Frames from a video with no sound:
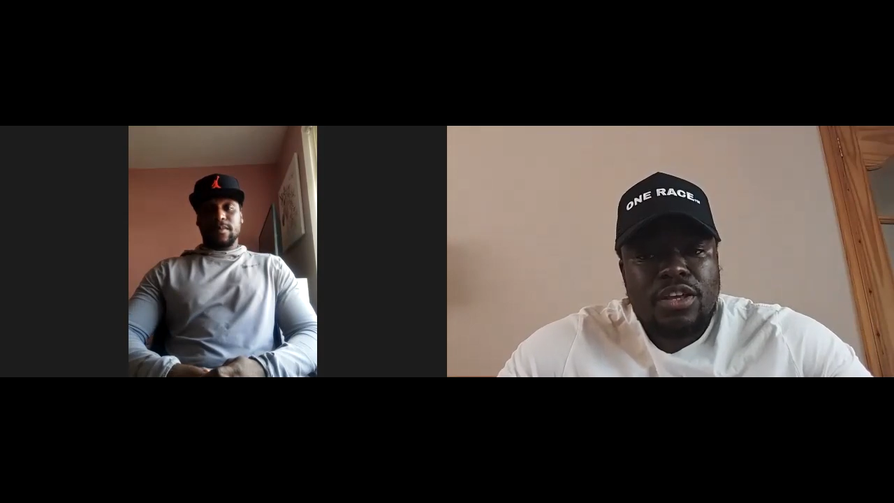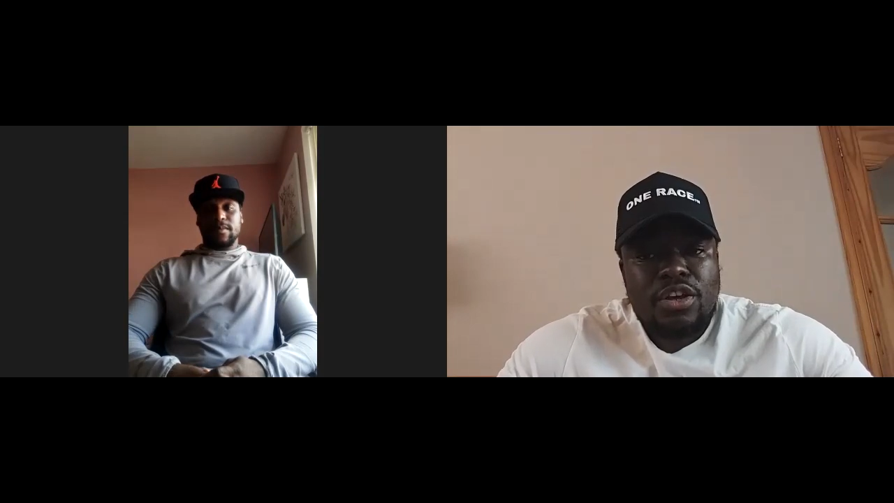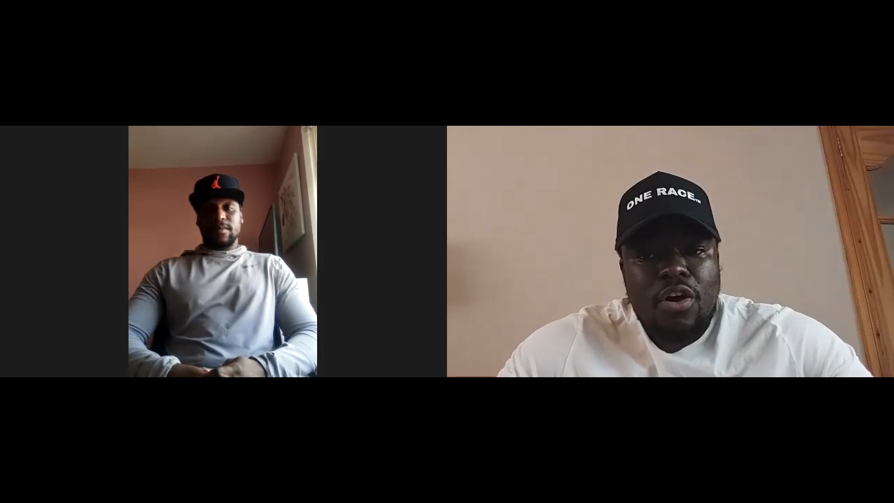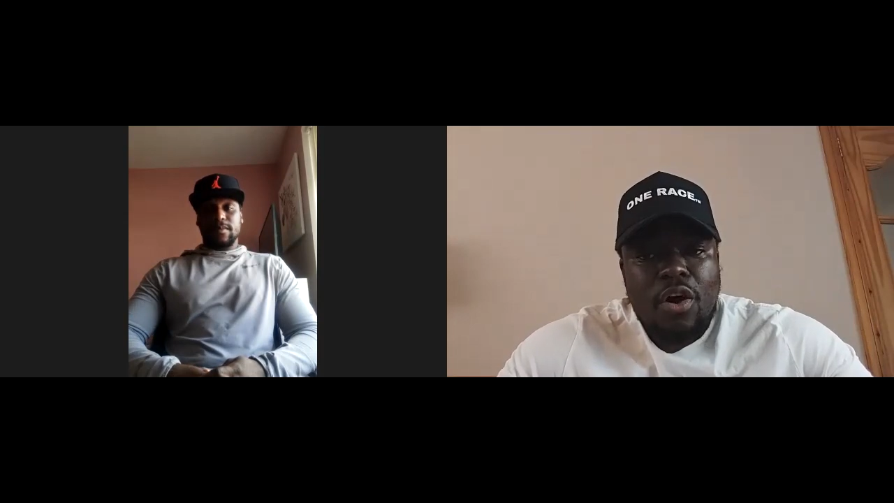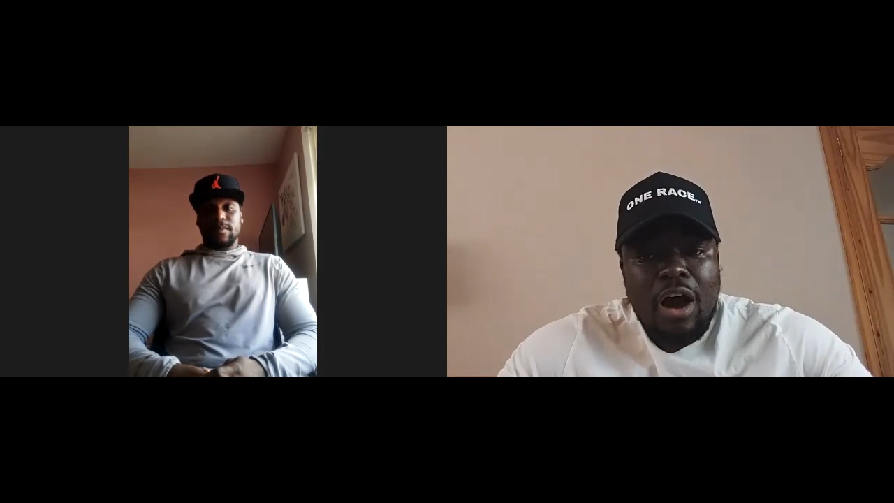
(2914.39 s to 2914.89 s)

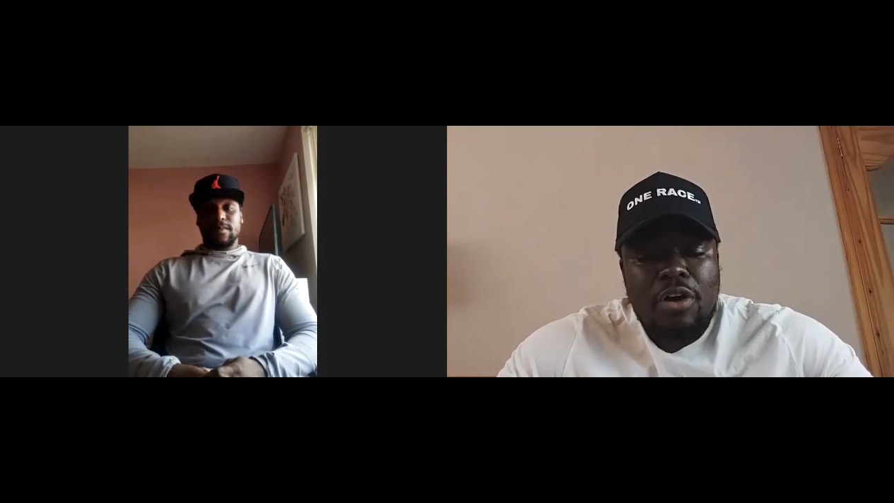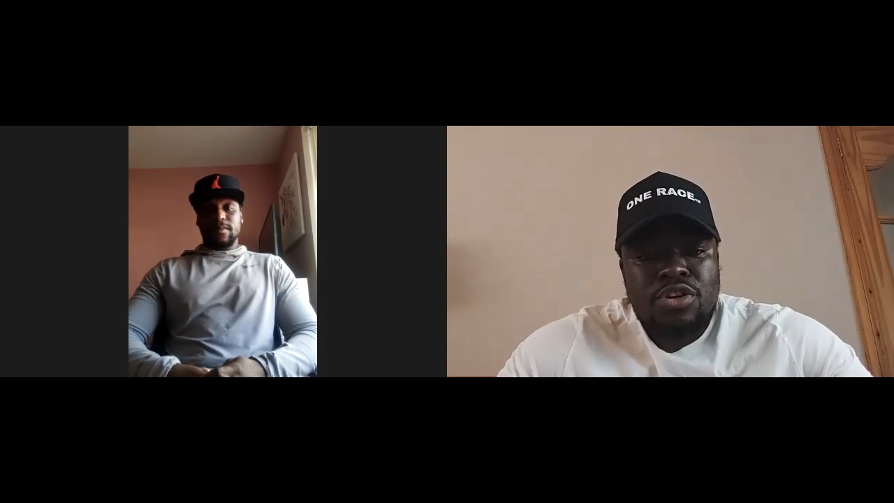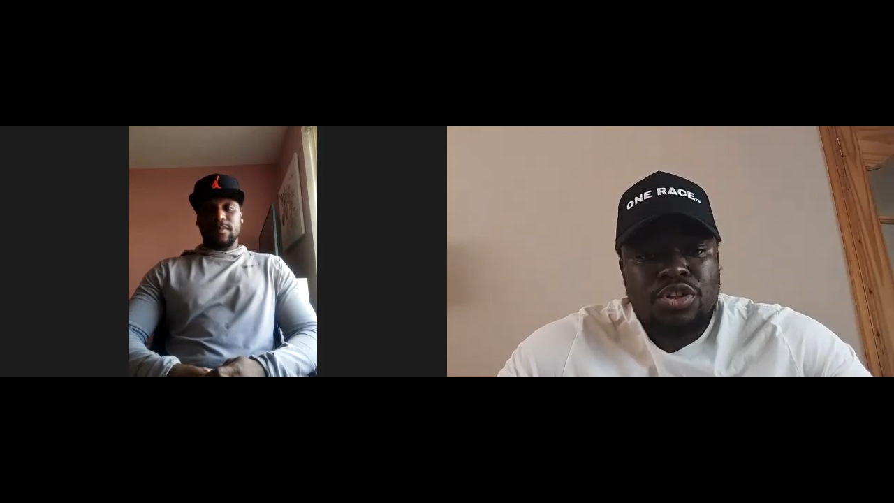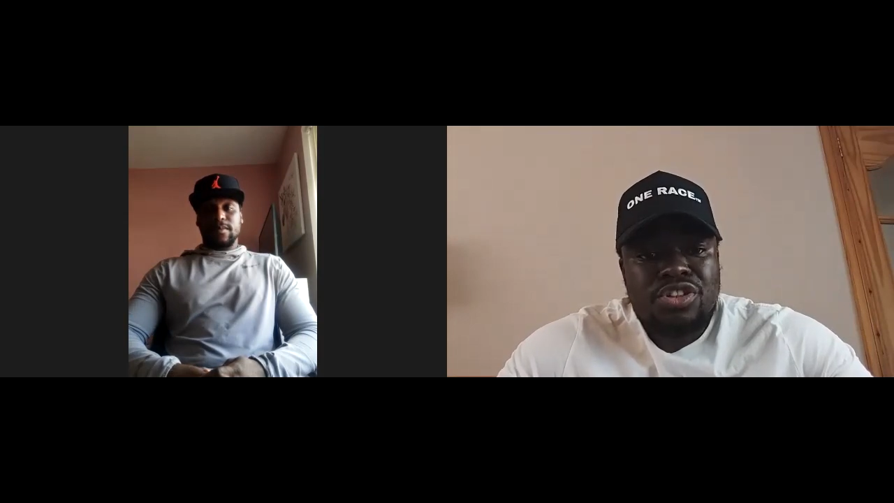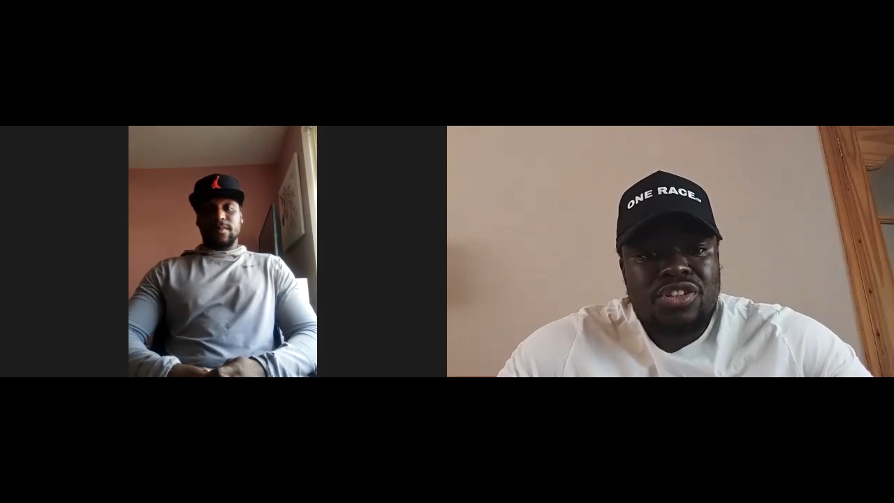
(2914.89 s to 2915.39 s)
you know,
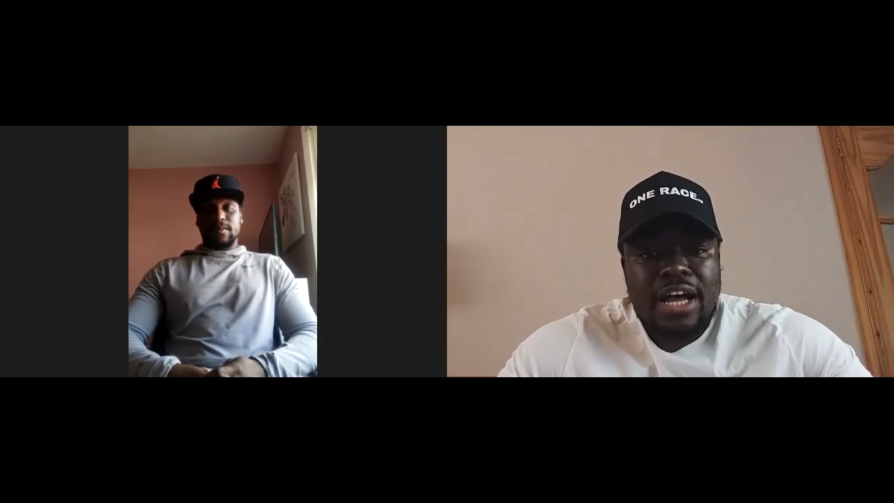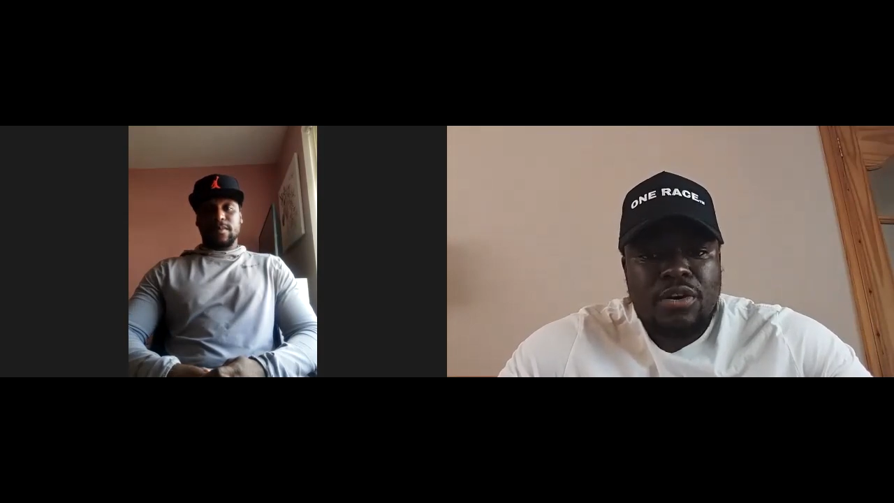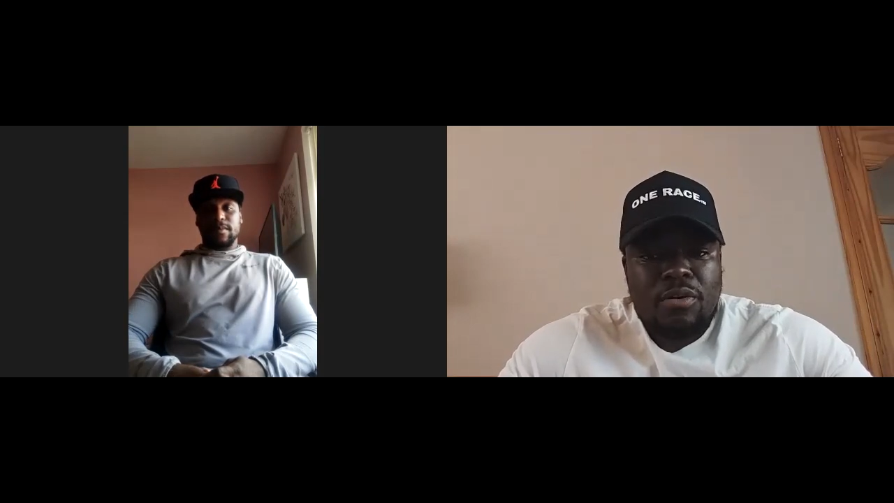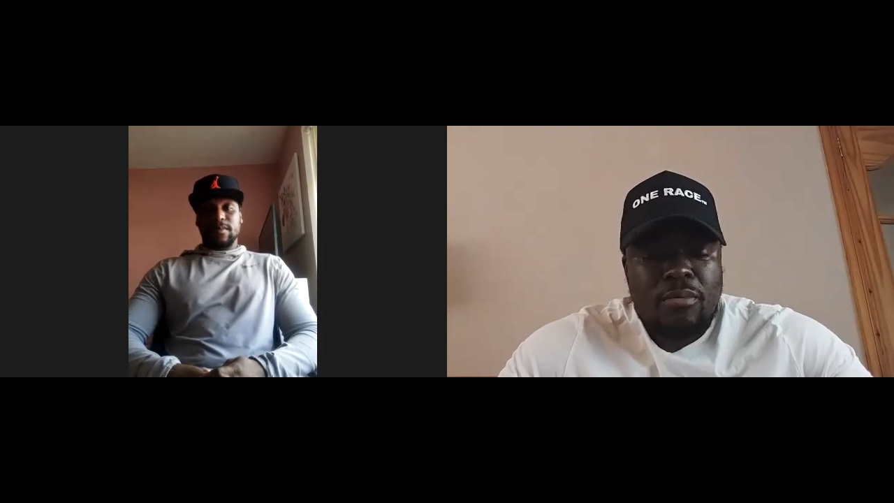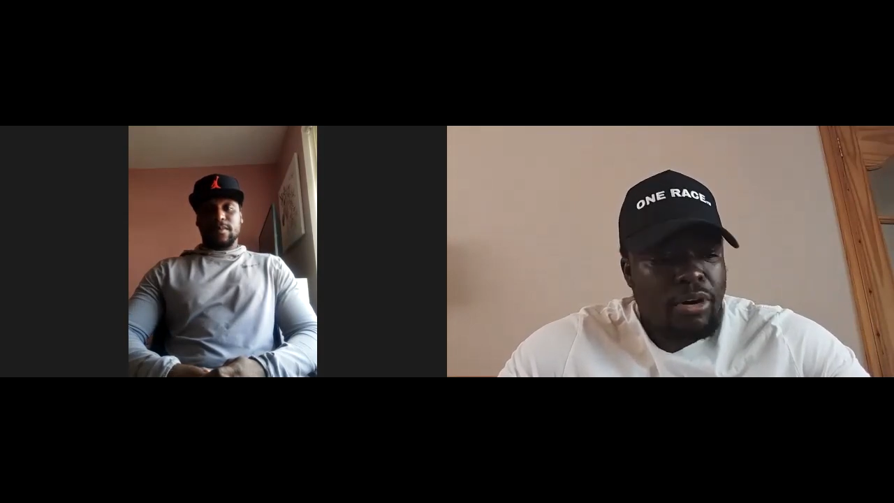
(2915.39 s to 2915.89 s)
you should start
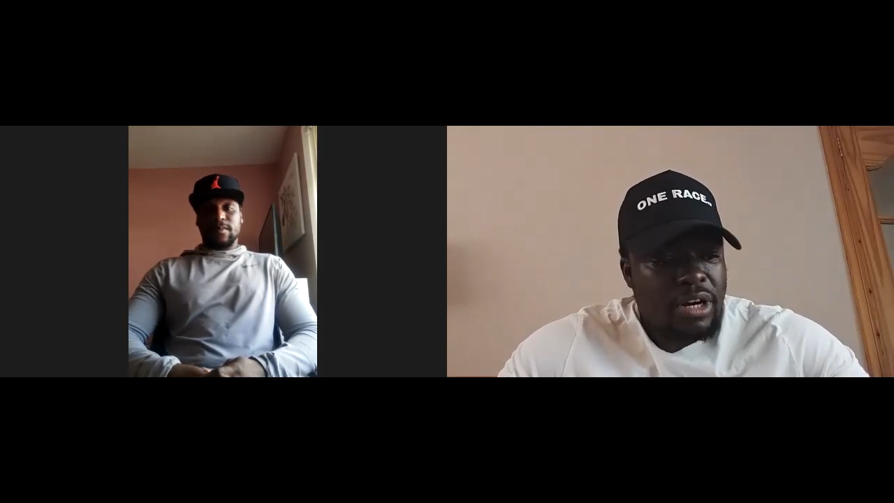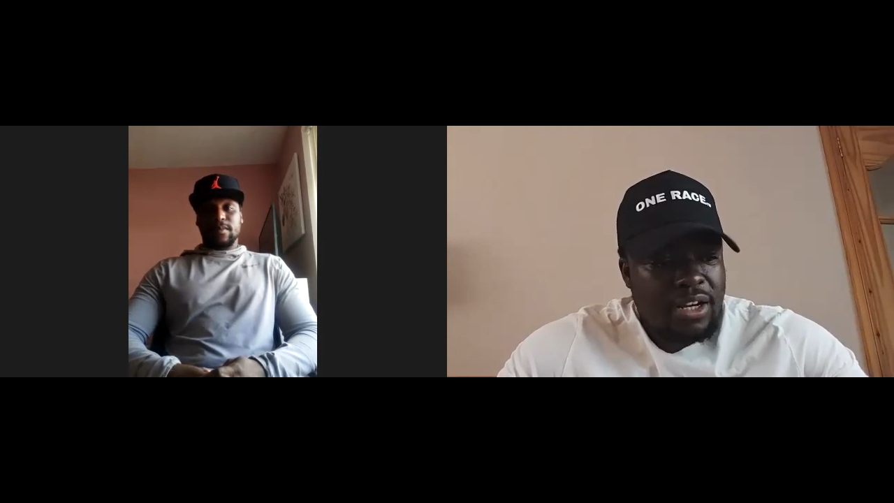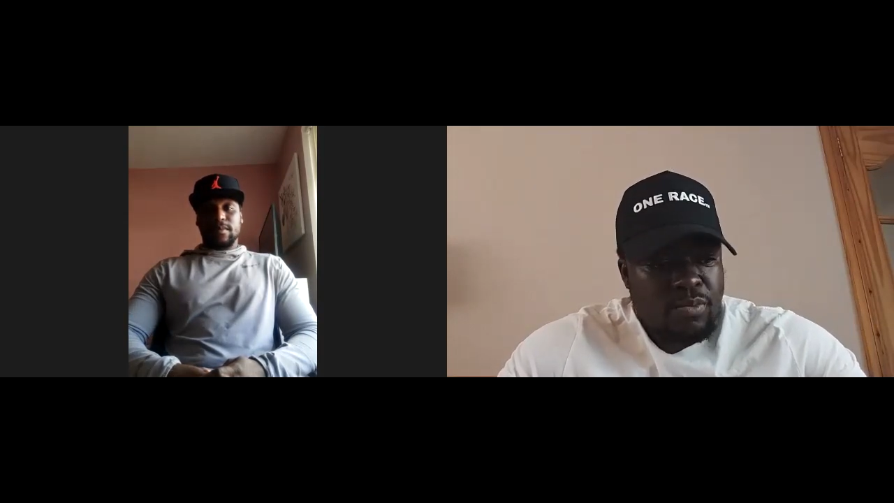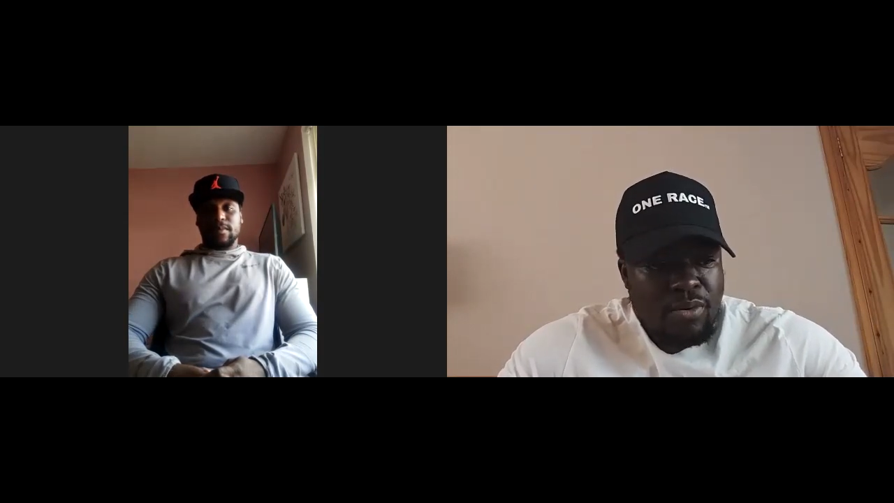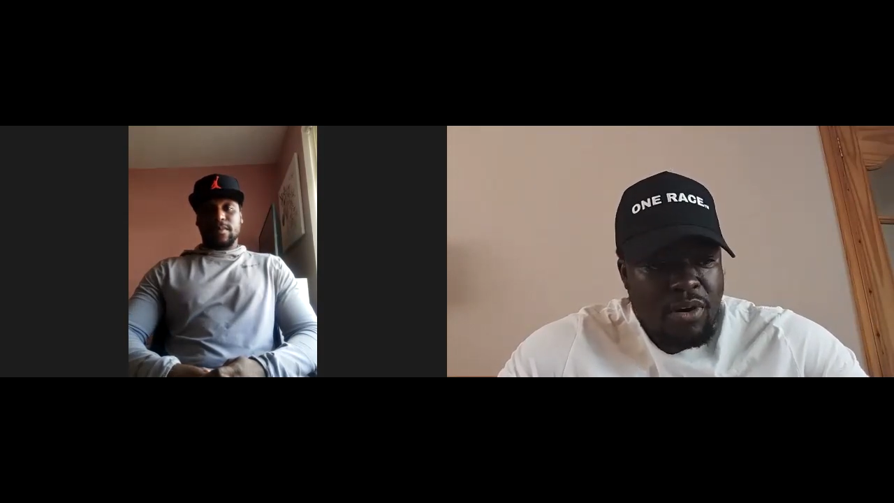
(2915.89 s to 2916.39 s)
your own
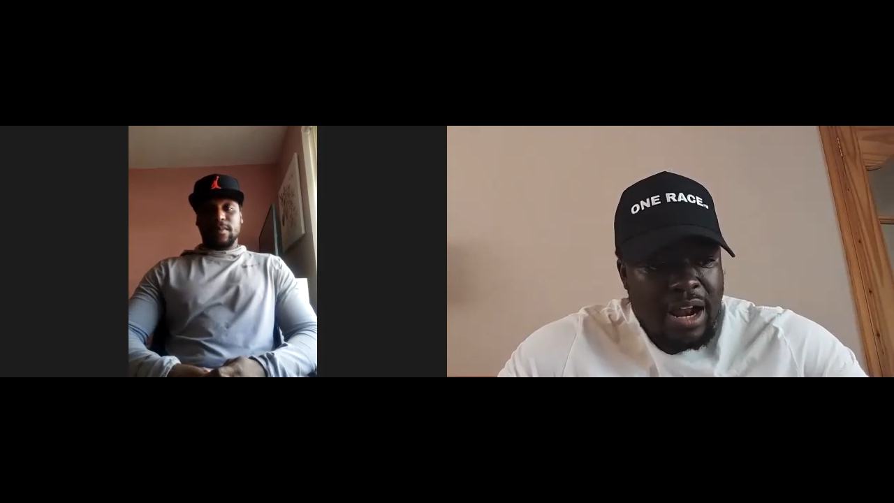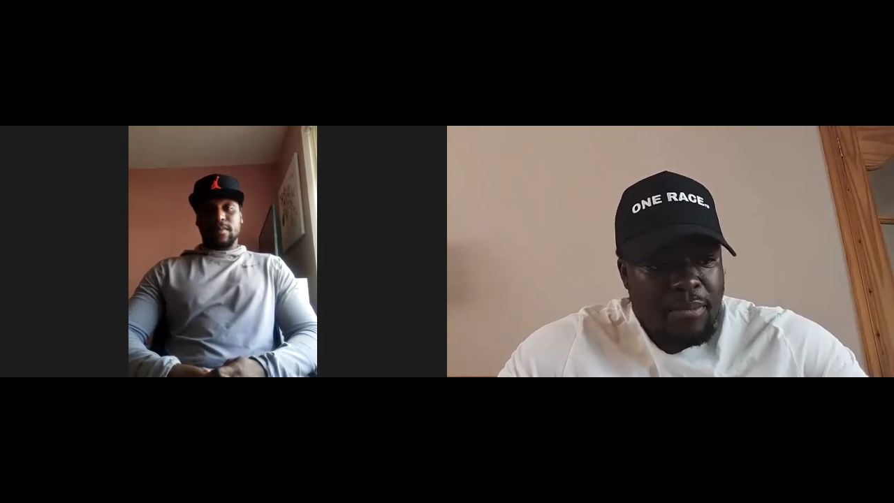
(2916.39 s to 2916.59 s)
podcast, bro.